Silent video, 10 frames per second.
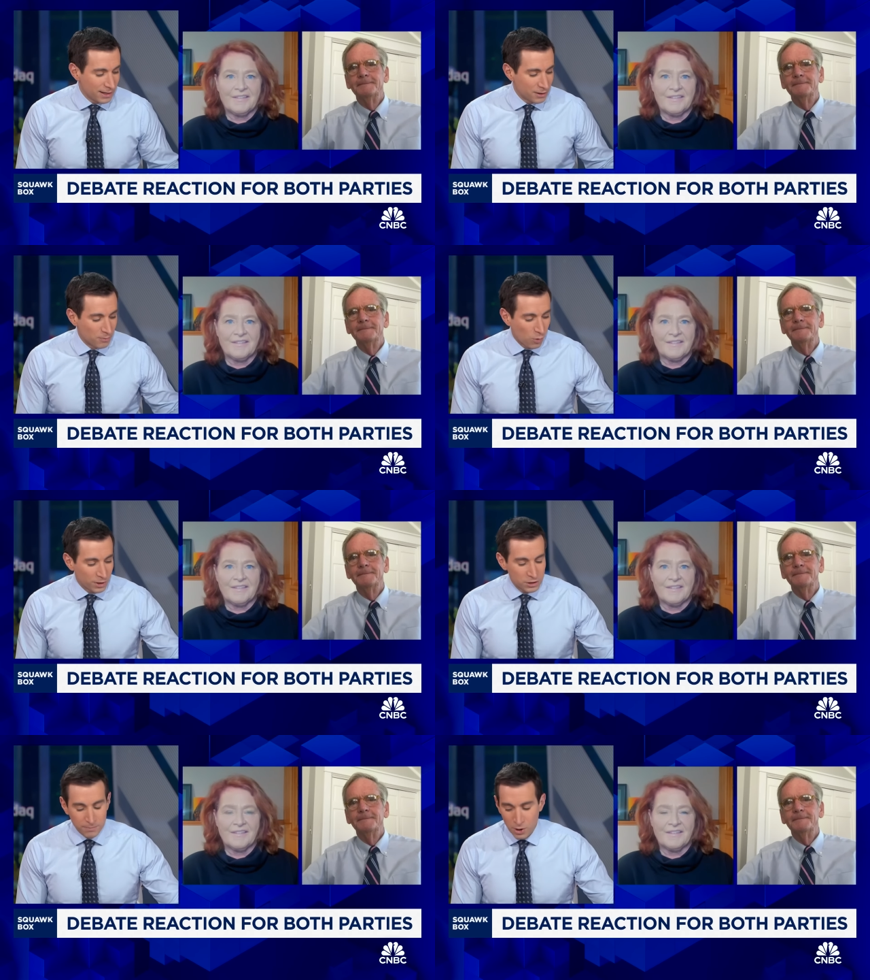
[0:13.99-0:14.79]
Speaker 1: Good morning
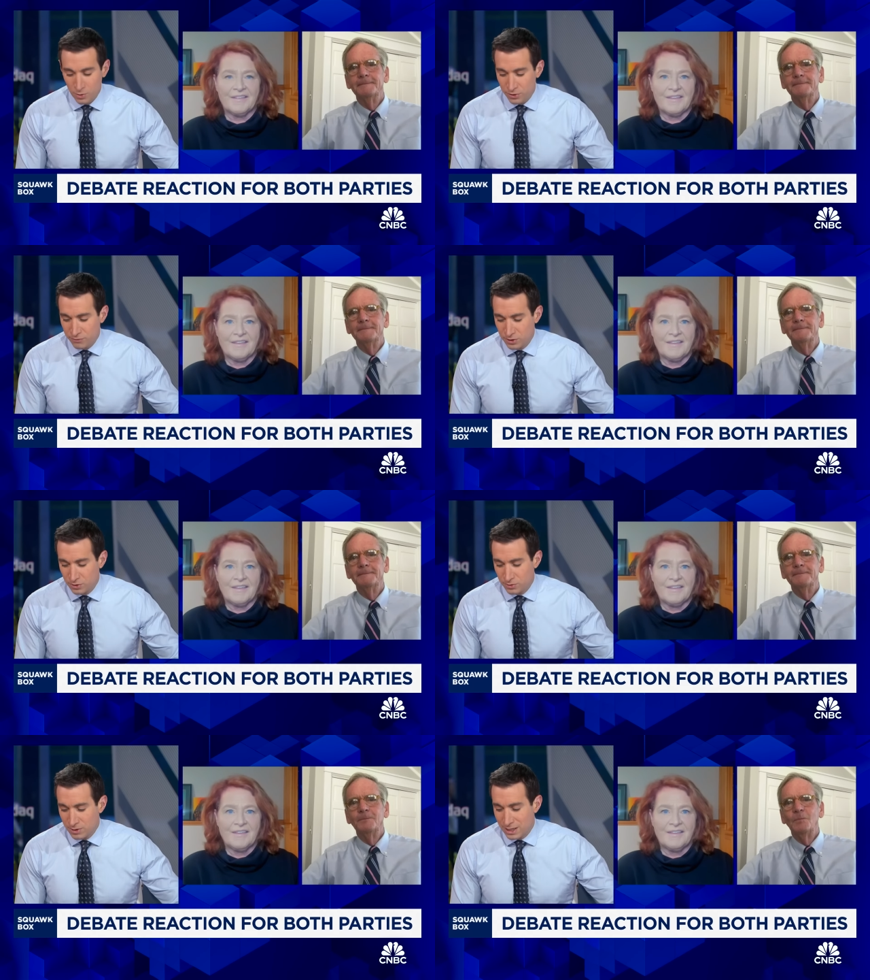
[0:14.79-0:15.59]
to both of
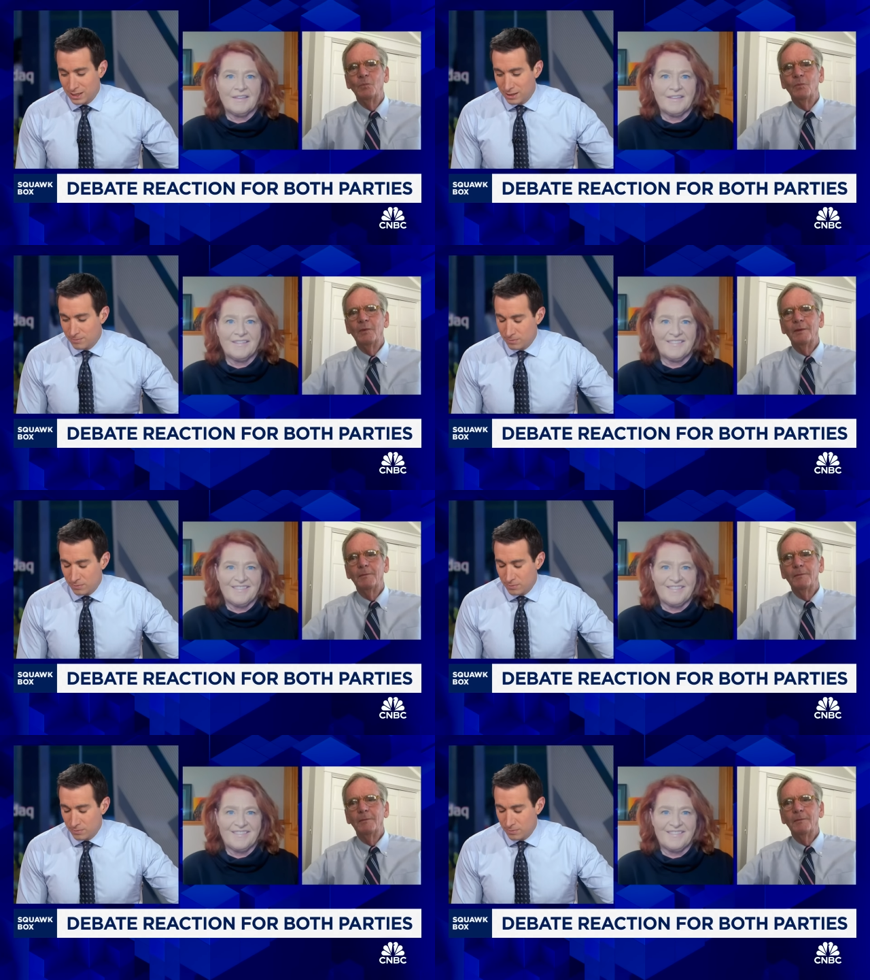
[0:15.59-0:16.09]
you. Uh,